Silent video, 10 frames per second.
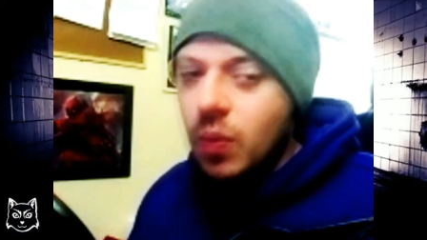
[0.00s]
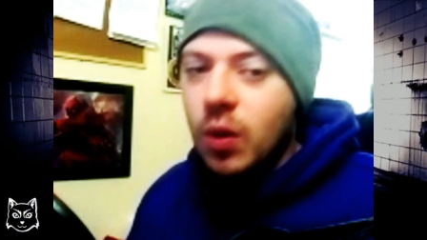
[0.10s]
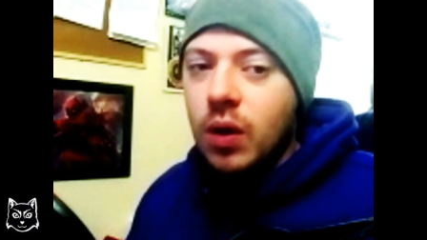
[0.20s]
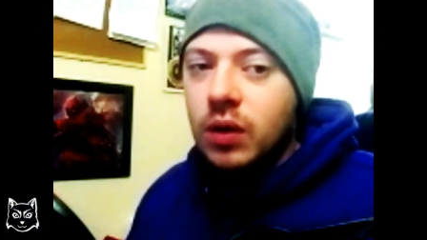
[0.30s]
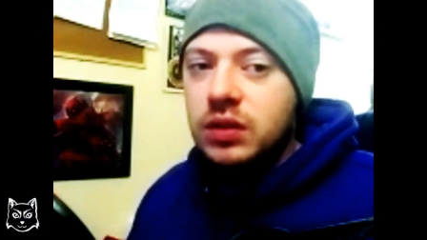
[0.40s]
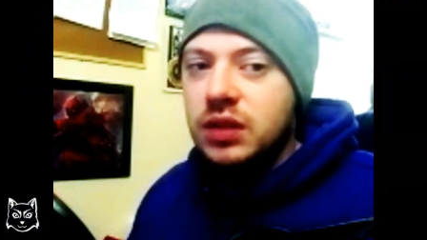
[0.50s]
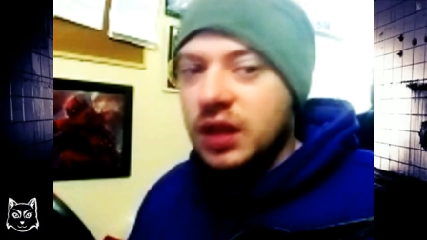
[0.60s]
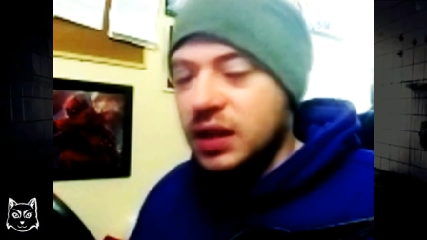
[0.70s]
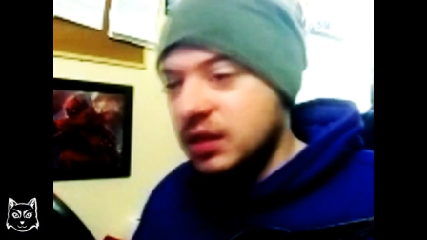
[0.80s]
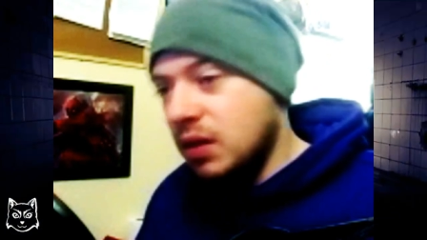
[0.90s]
something
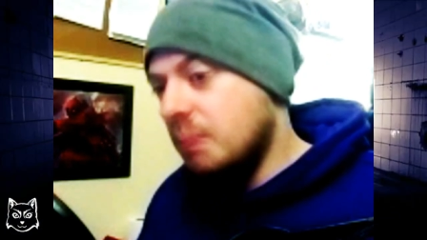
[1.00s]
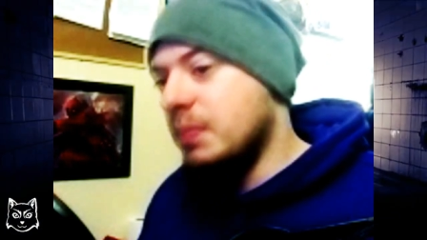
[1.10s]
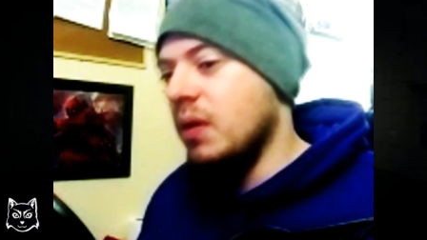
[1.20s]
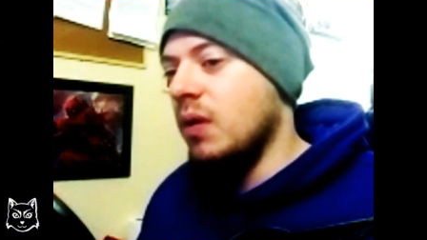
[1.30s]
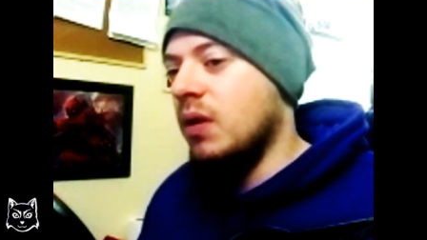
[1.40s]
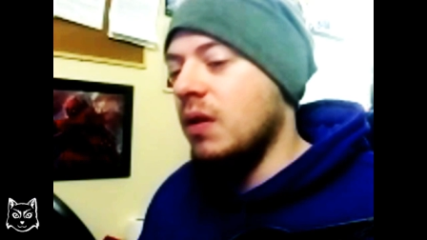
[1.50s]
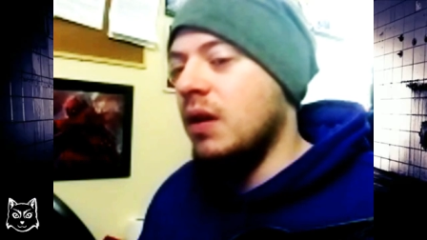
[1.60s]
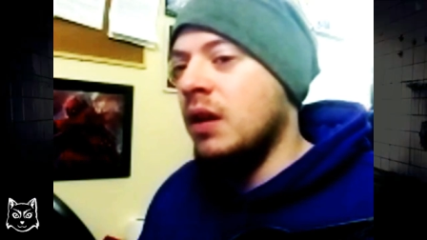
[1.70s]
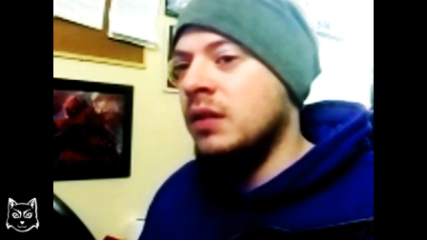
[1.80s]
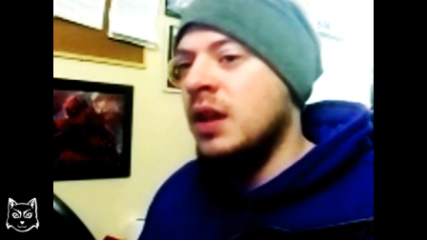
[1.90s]
works, it's not
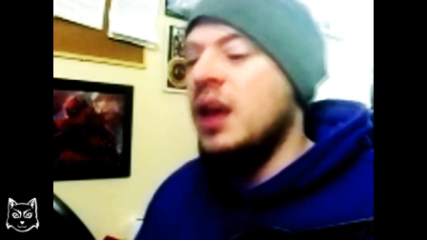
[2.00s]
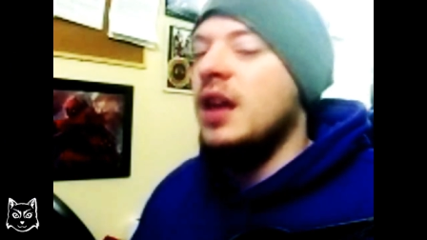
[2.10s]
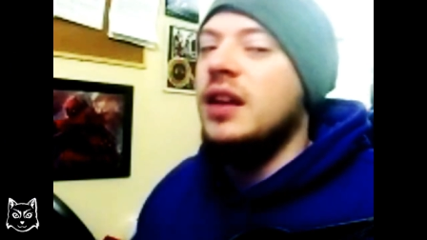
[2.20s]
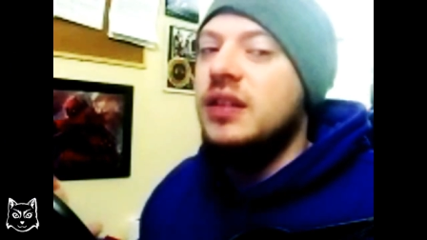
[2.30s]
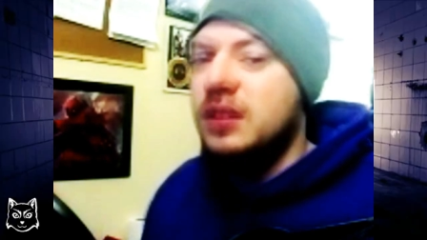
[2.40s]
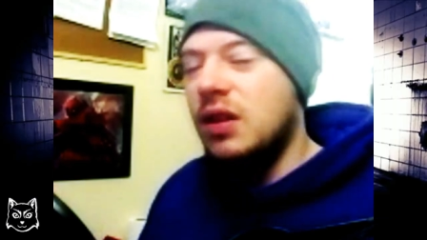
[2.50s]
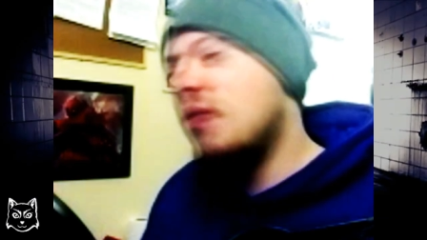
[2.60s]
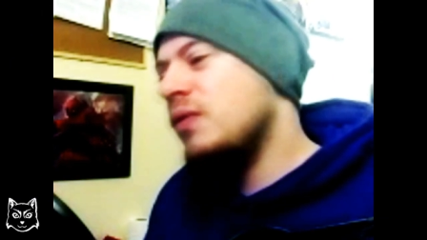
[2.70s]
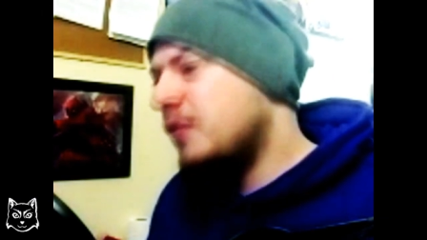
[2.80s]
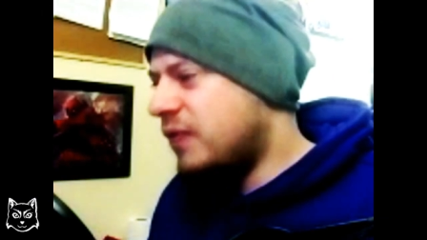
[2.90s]
broken,
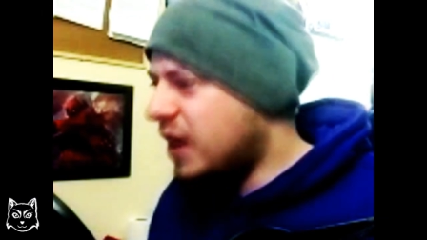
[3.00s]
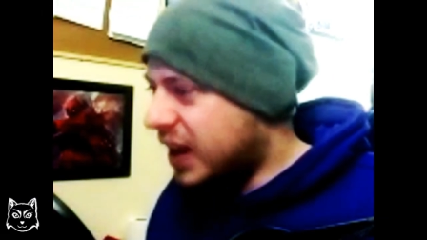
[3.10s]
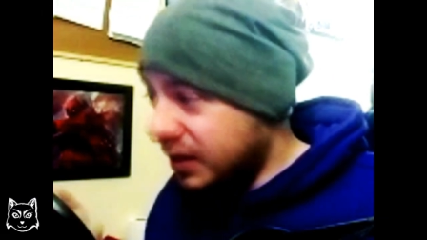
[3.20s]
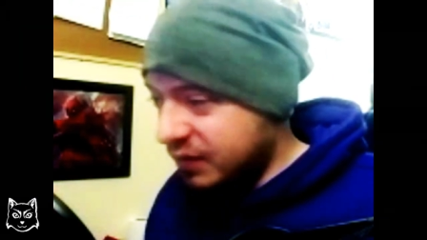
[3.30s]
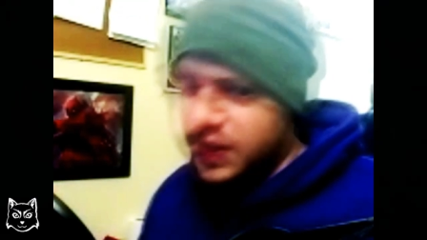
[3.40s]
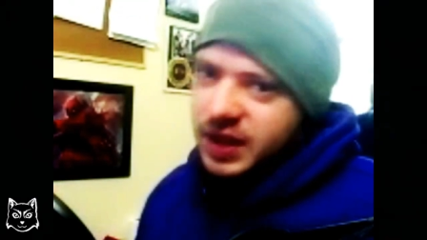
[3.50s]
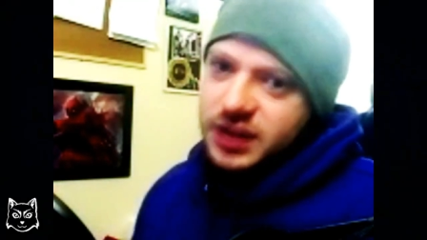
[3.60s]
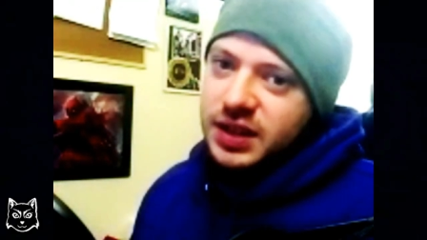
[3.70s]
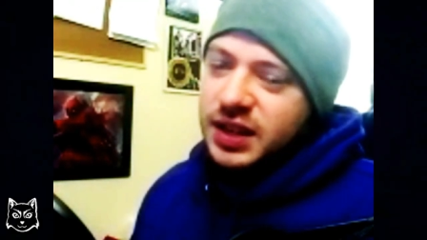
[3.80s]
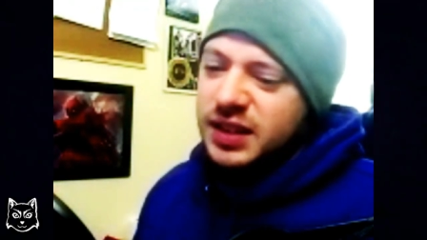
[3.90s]
don't
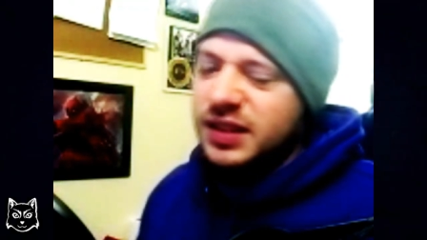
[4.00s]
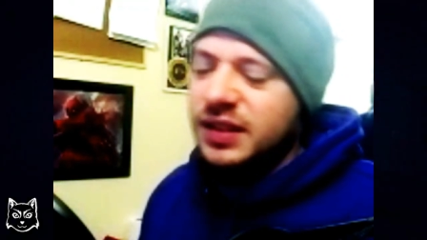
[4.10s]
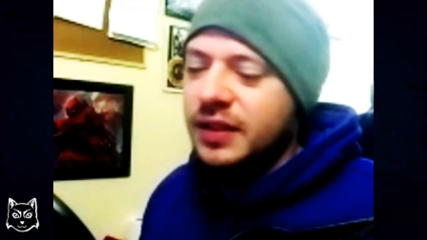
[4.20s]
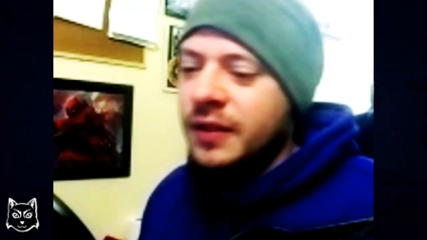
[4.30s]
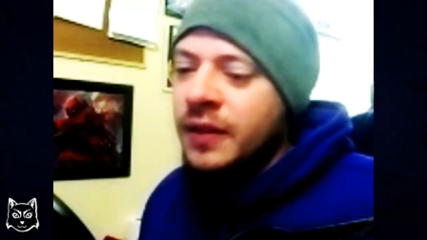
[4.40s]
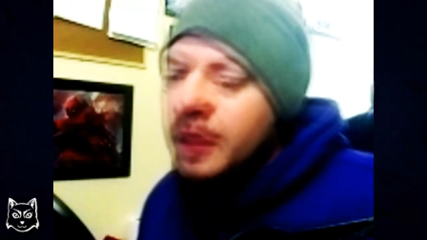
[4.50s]
fucking fix it.